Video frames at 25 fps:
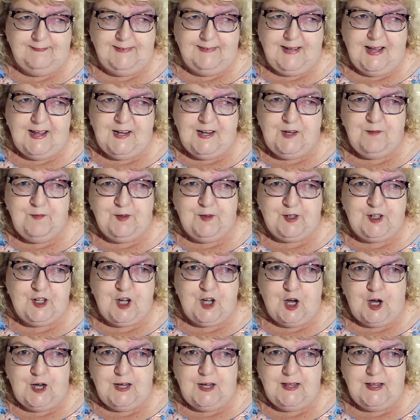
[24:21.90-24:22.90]
kind of a
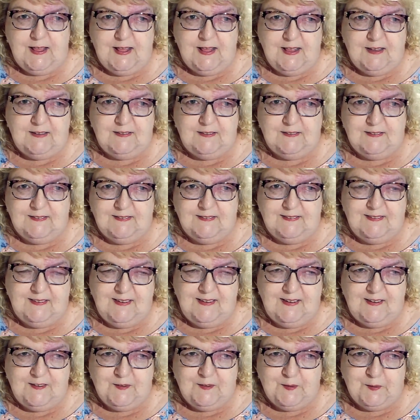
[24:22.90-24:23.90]
goth
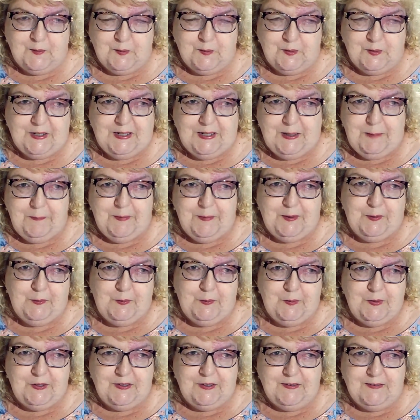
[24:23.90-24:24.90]
or emo
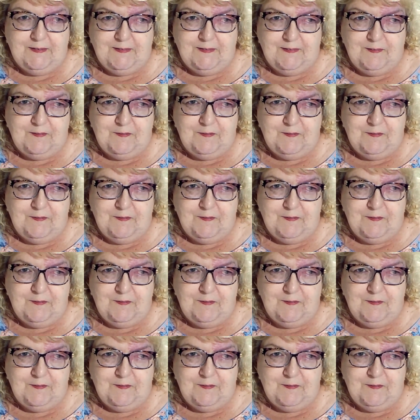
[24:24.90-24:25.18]
or